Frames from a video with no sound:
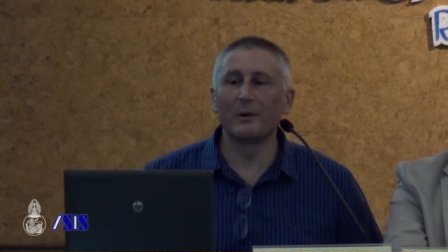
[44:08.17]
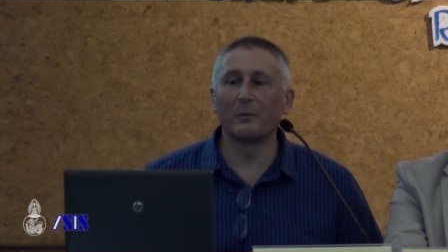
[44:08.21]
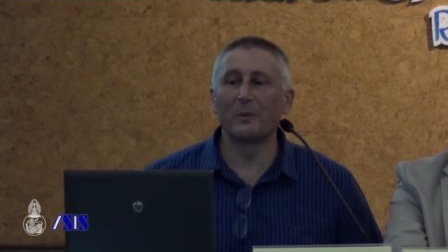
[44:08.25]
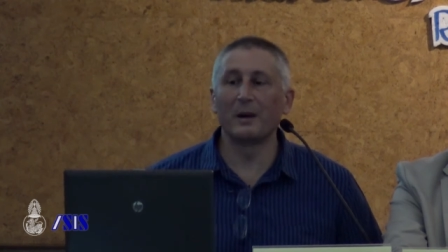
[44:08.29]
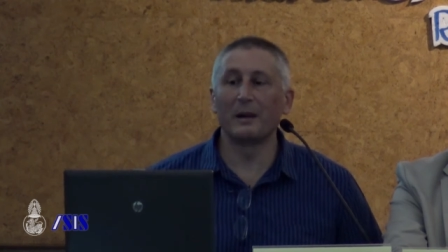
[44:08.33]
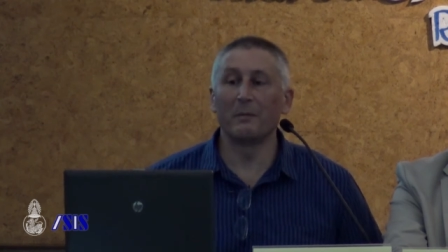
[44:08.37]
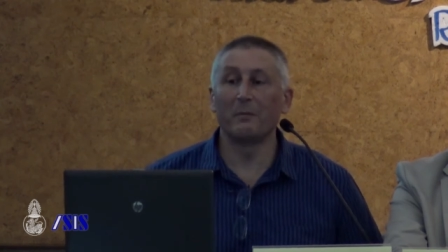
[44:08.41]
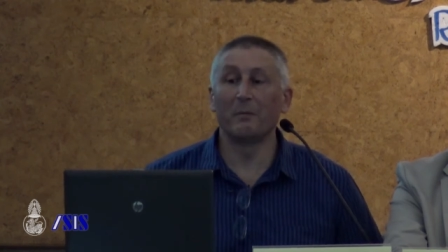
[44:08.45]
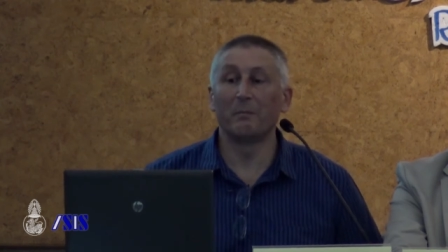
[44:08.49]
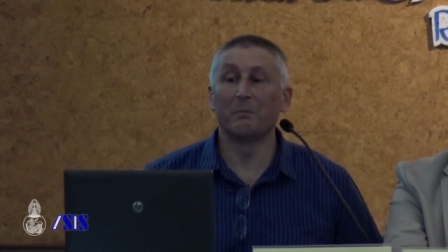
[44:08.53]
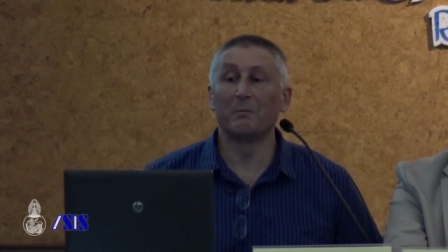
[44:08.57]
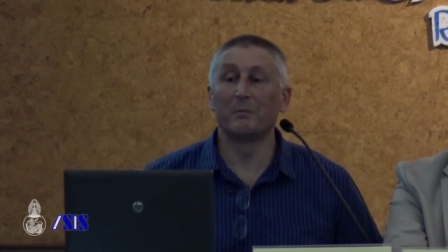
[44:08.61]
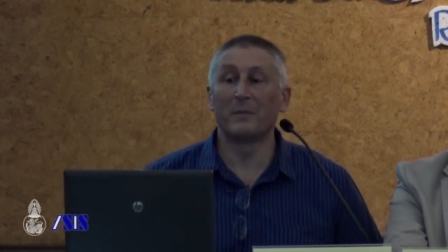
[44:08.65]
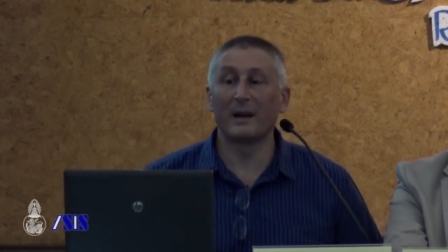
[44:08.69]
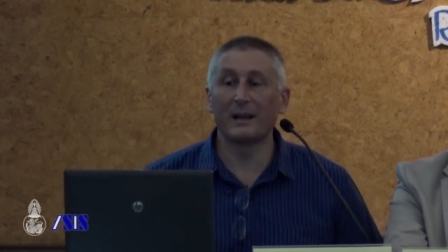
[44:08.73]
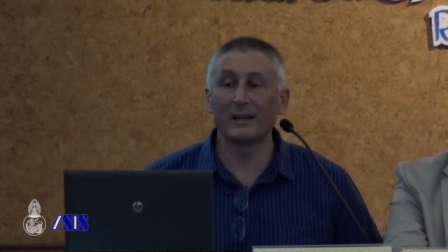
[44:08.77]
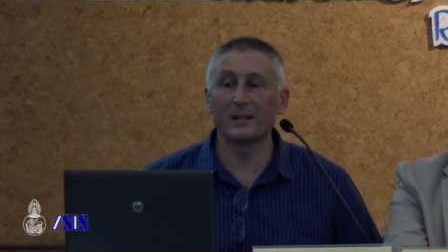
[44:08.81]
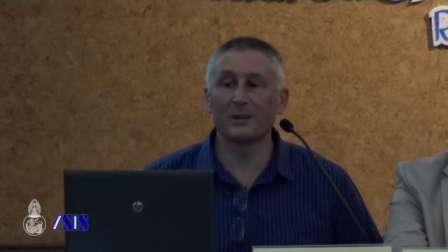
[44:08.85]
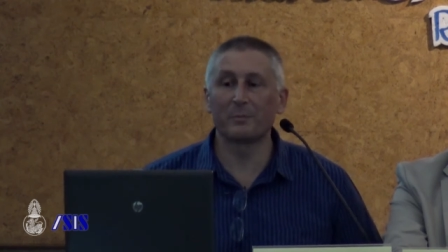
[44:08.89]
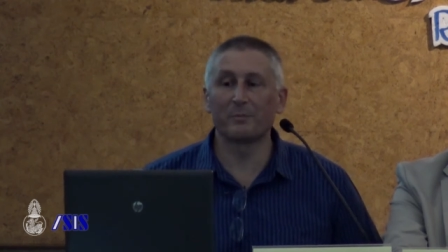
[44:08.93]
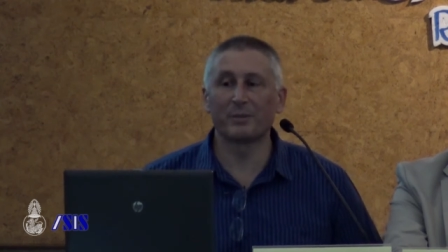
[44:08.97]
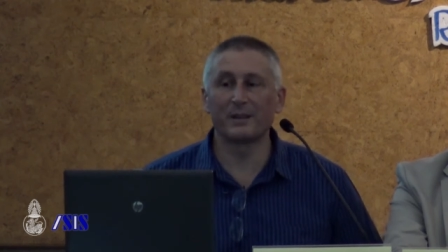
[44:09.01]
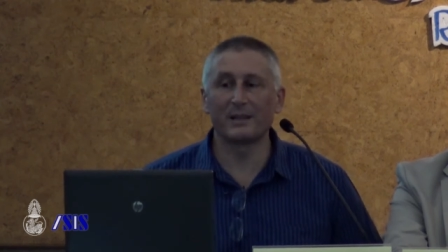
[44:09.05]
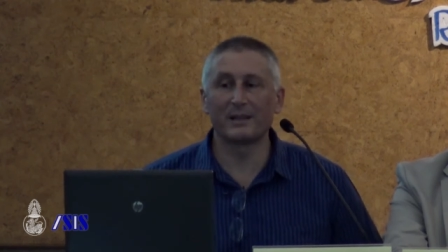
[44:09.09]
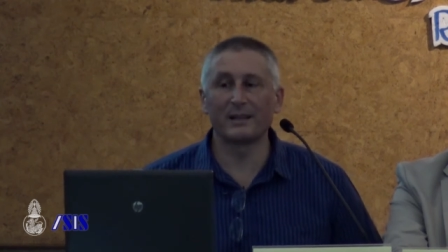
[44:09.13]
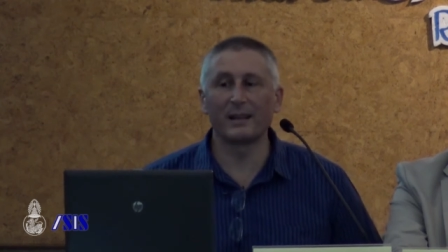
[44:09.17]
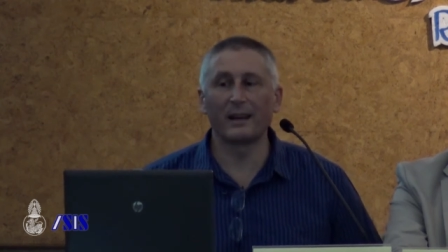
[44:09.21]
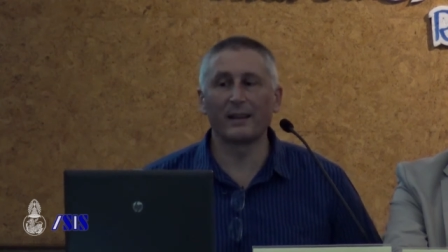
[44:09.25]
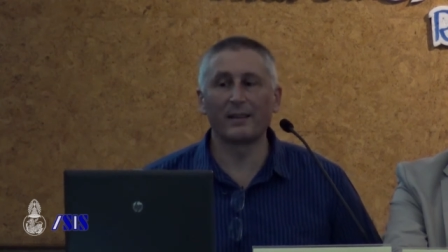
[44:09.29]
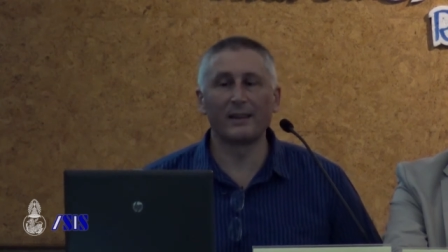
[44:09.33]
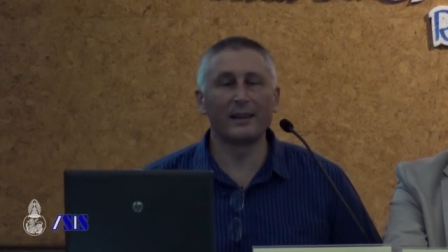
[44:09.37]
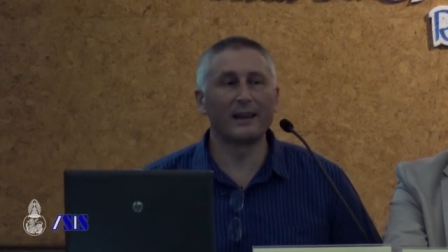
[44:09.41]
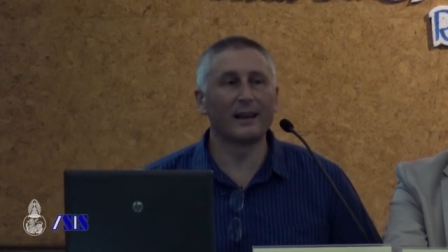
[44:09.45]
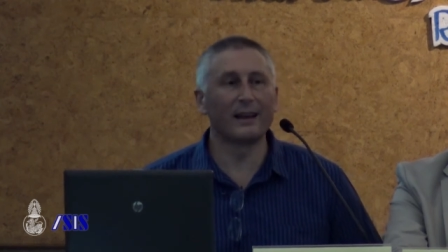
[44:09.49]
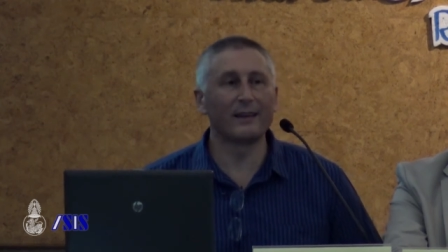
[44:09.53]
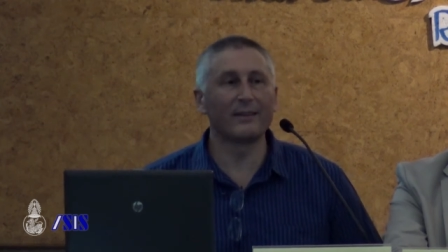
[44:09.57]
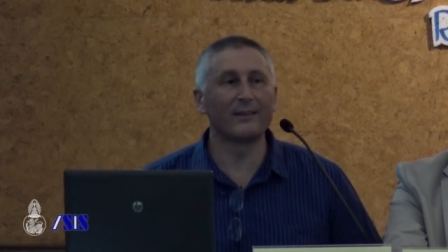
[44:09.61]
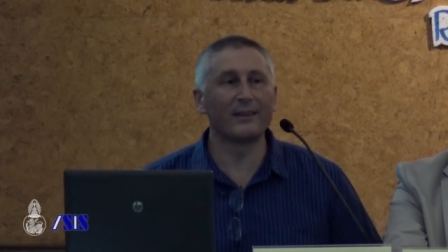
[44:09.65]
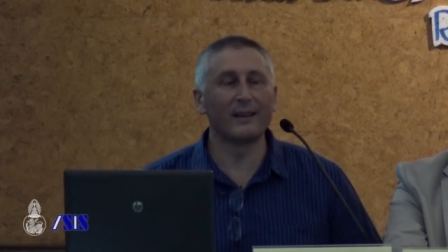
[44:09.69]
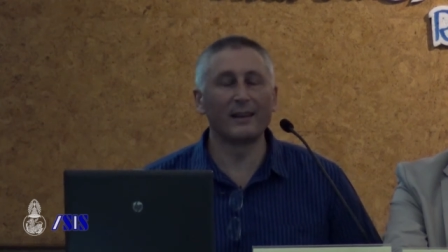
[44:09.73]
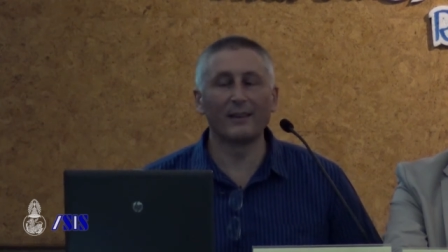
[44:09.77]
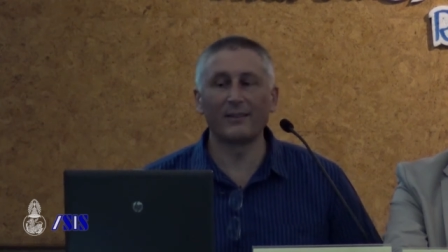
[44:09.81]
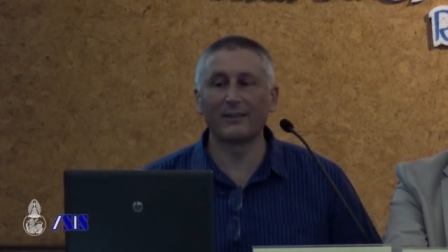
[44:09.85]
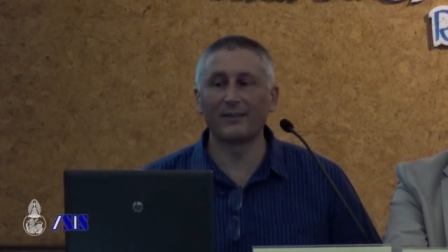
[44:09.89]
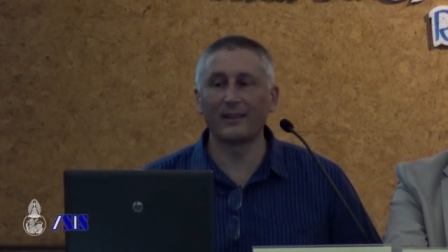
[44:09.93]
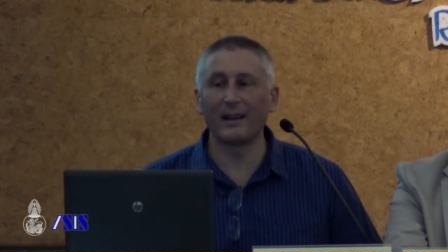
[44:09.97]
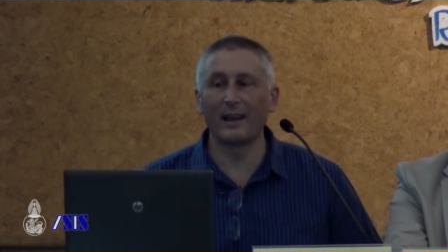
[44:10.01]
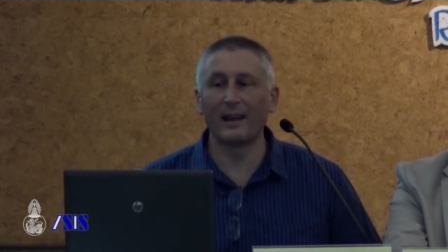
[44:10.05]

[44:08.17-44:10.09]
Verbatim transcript: we must protect the assets